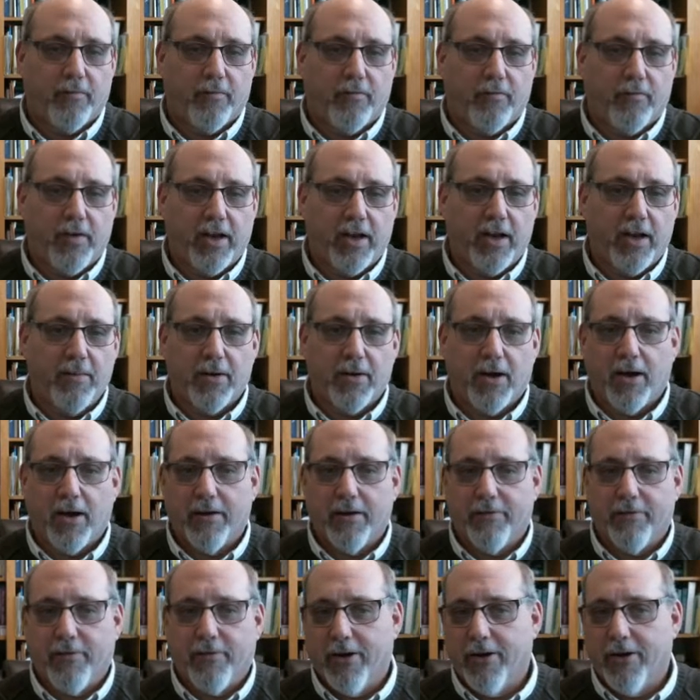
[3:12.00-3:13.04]
feeding by a
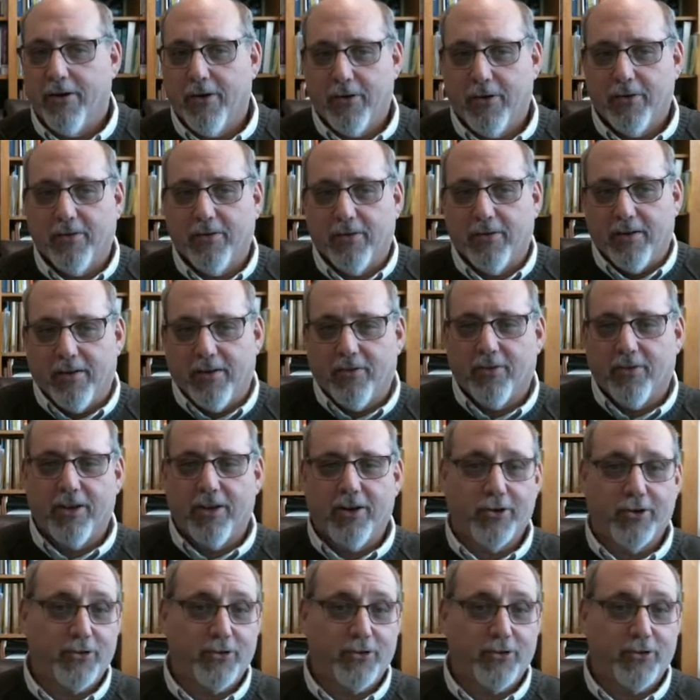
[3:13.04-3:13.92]
fire hose initially, or